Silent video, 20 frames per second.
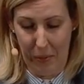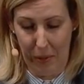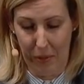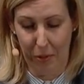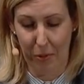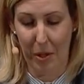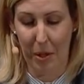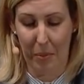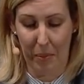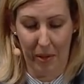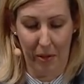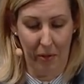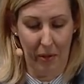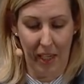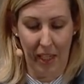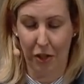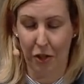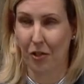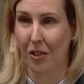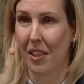When you open a
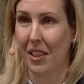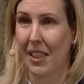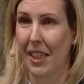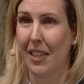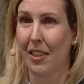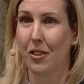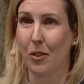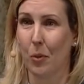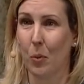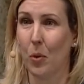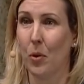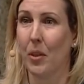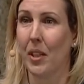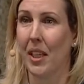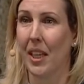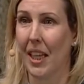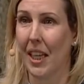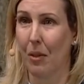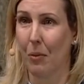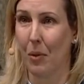restaurant, guests are
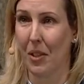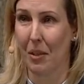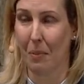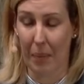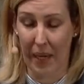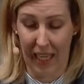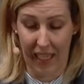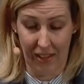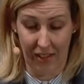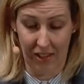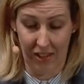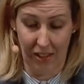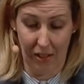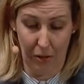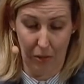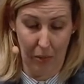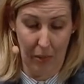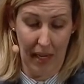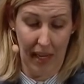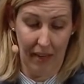walking in when the paint's
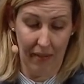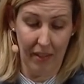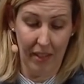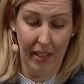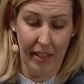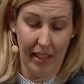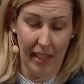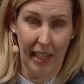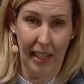still wet.